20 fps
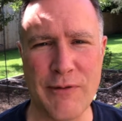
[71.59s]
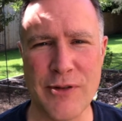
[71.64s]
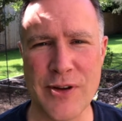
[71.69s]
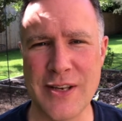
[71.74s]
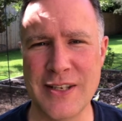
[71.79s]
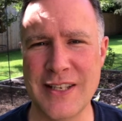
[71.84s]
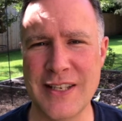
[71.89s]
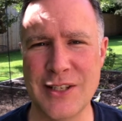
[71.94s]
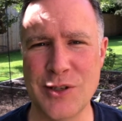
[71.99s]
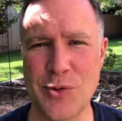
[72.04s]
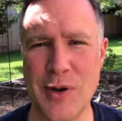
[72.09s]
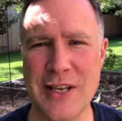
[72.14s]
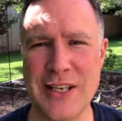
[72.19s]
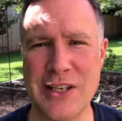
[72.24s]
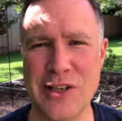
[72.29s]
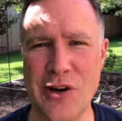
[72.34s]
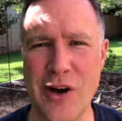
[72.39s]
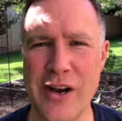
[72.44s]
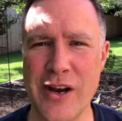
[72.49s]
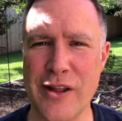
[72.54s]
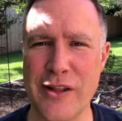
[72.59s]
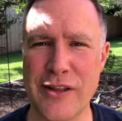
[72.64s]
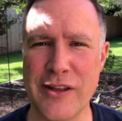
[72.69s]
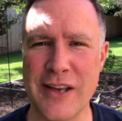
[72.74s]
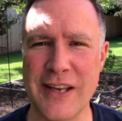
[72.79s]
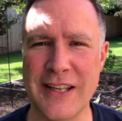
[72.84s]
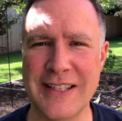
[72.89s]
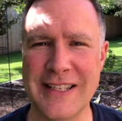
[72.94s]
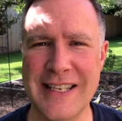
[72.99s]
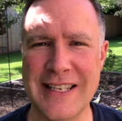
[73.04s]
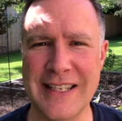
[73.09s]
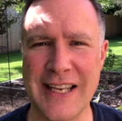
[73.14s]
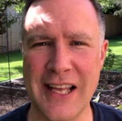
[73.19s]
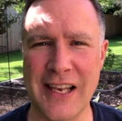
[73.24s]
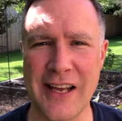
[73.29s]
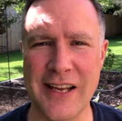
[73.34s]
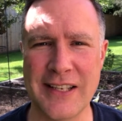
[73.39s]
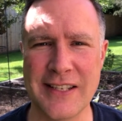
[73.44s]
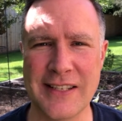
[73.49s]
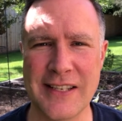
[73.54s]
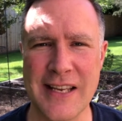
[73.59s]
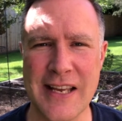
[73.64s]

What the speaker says: verses 29 and 30 tell us